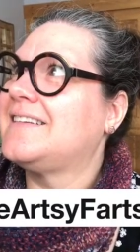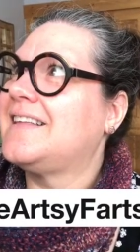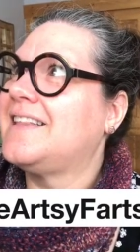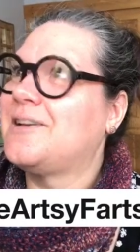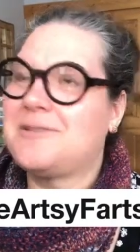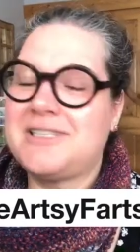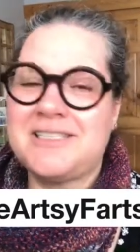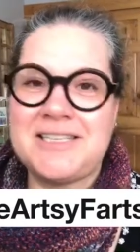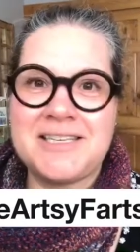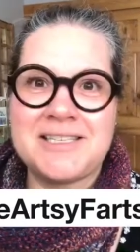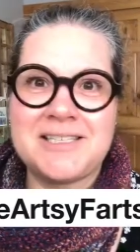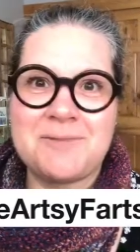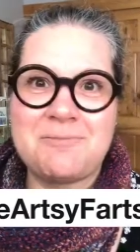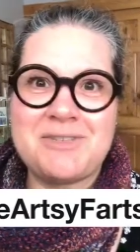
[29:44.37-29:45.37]
I think it was
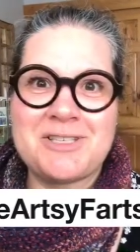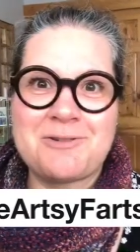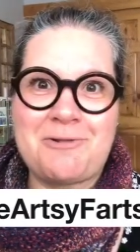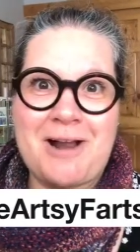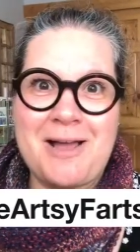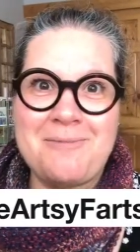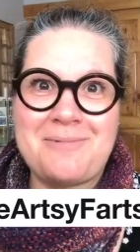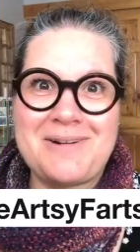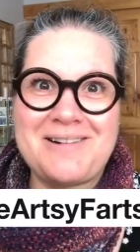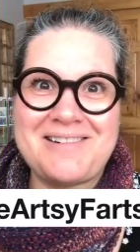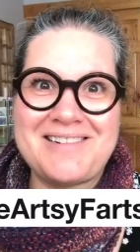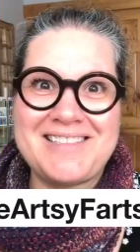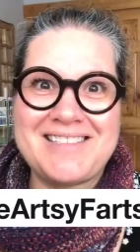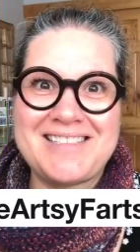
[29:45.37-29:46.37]
six
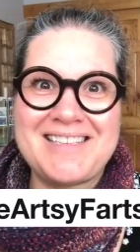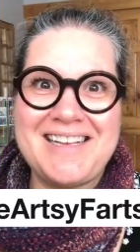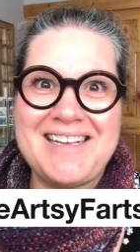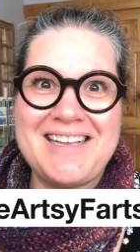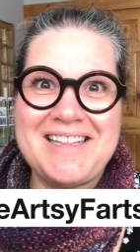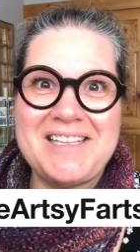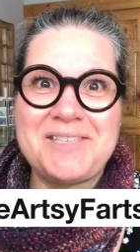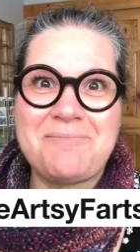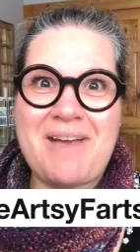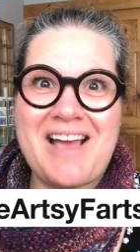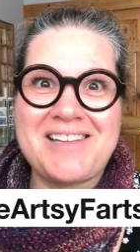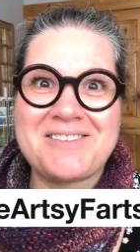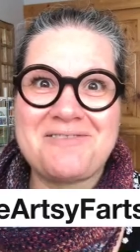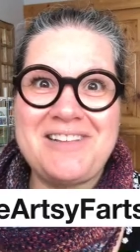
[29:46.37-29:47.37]
subscribers this
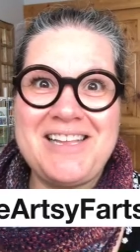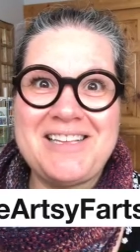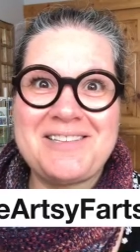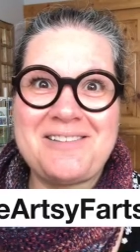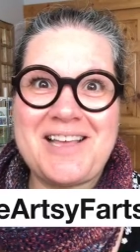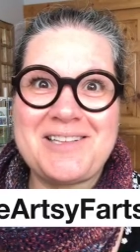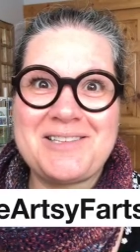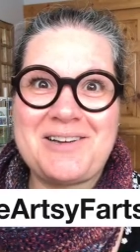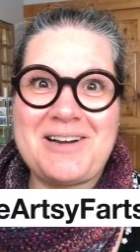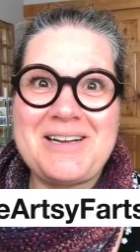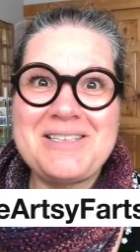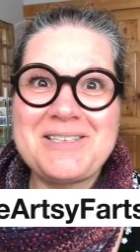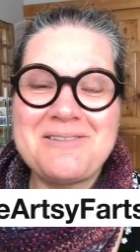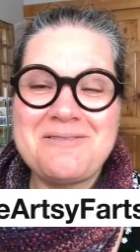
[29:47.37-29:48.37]
past week. So that's
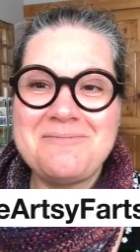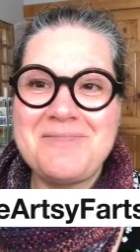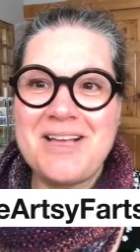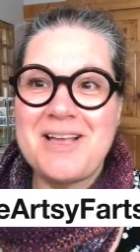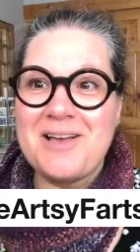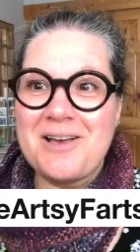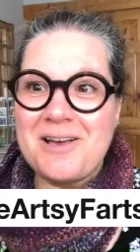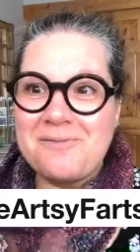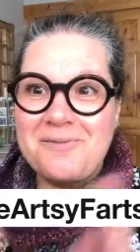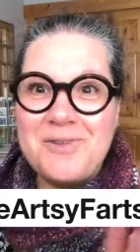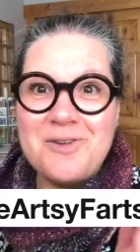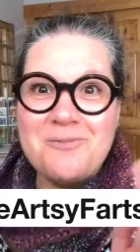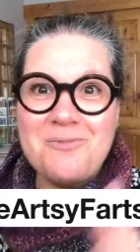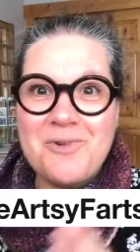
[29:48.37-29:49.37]
awesome. A
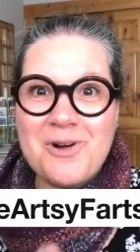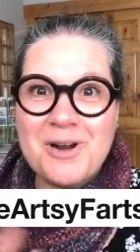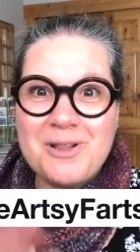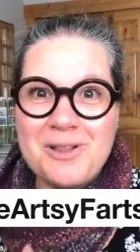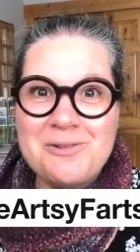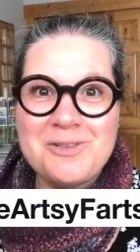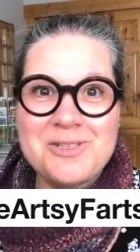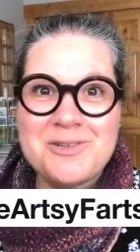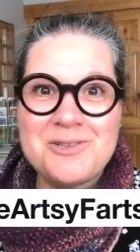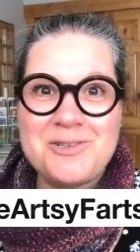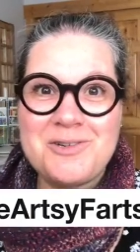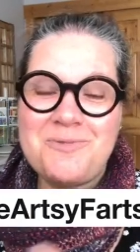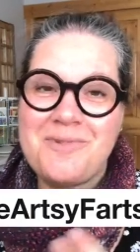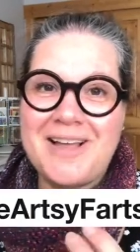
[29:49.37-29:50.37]
few more closer
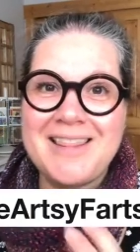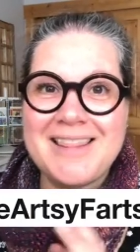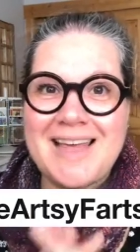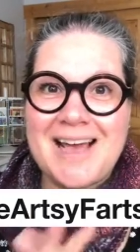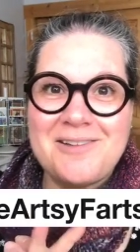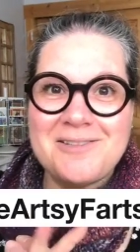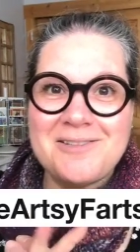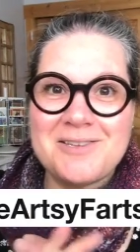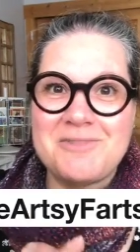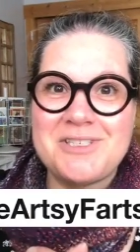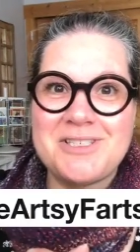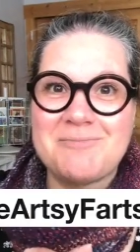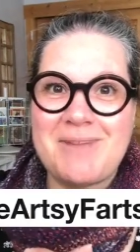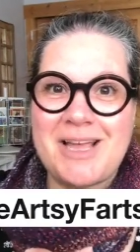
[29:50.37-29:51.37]
to 1,000, which
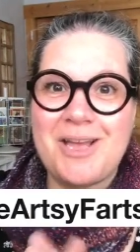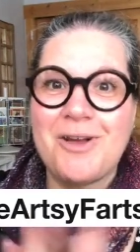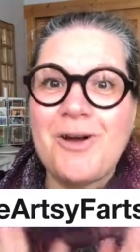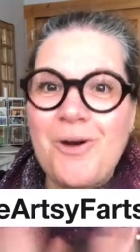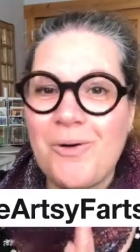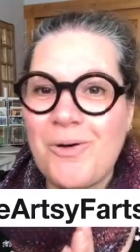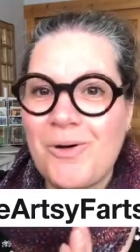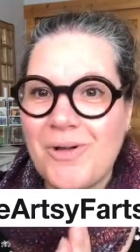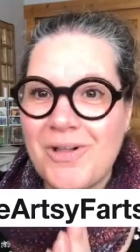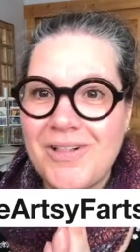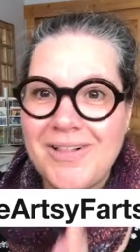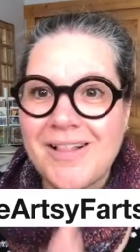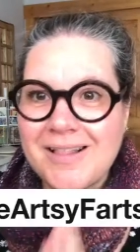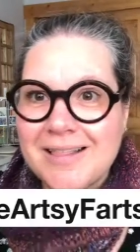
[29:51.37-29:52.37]
is my
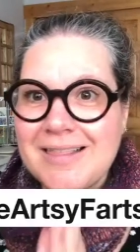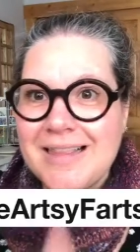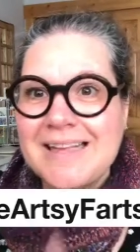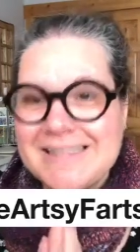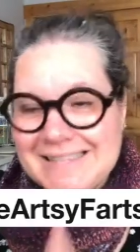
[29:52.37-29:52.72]
goal.